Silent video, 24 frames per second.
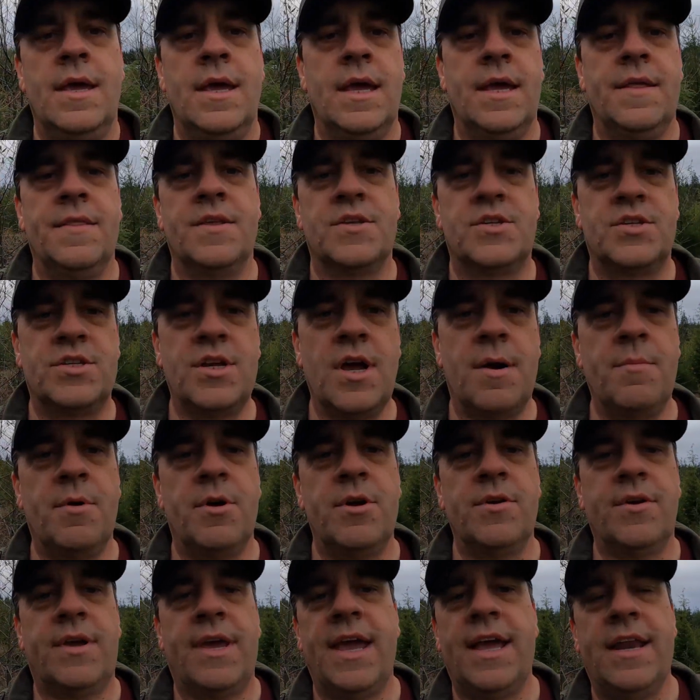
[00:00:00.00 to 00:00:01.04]
In the summer
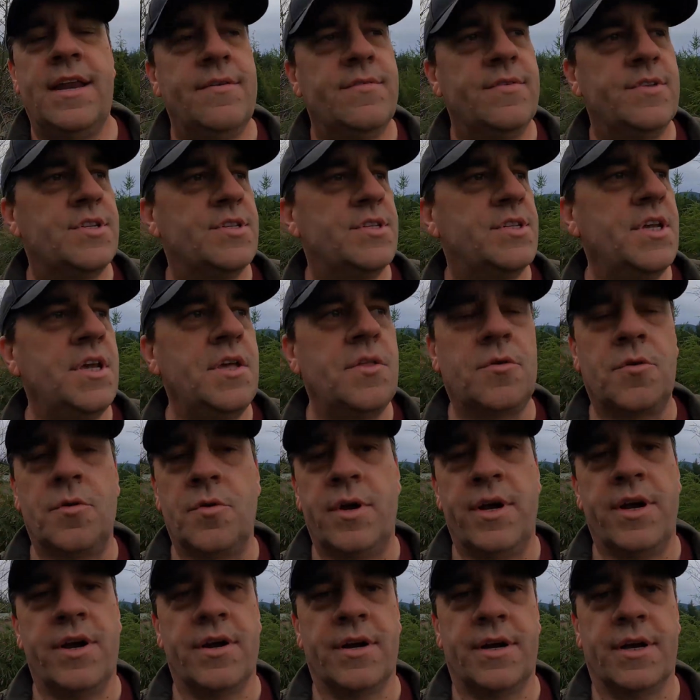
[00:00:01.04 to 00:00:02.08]
you can't even see through
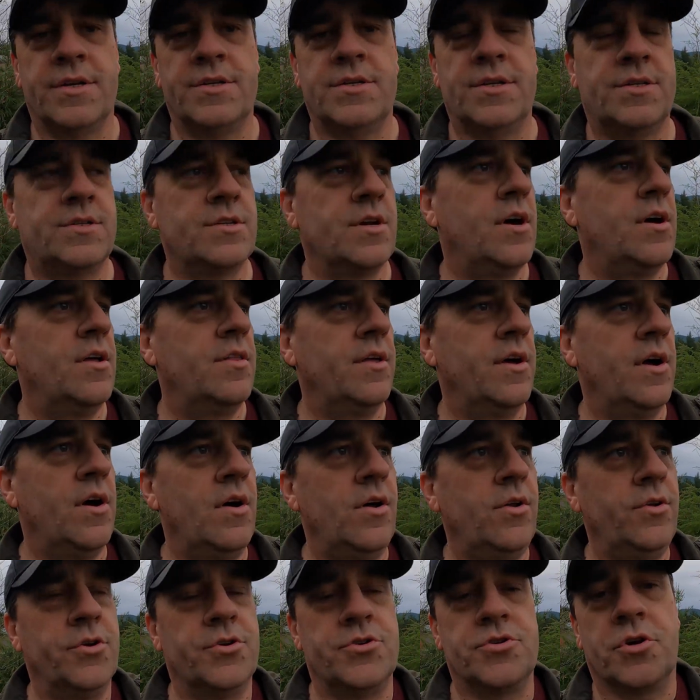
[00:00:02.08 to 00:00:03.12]
here because it's all the
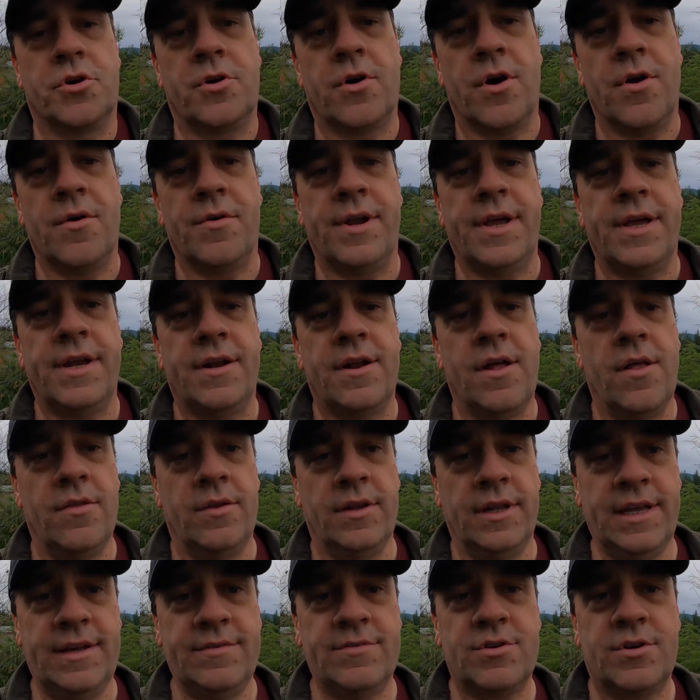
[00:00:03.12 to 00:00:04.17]
alders are grown in, all
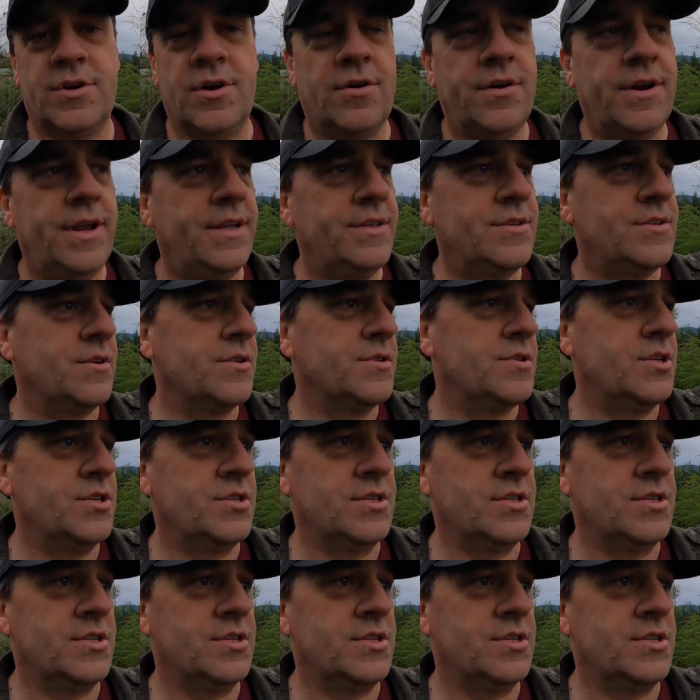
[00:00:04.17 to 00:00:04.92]
the leaves are grown in, so it's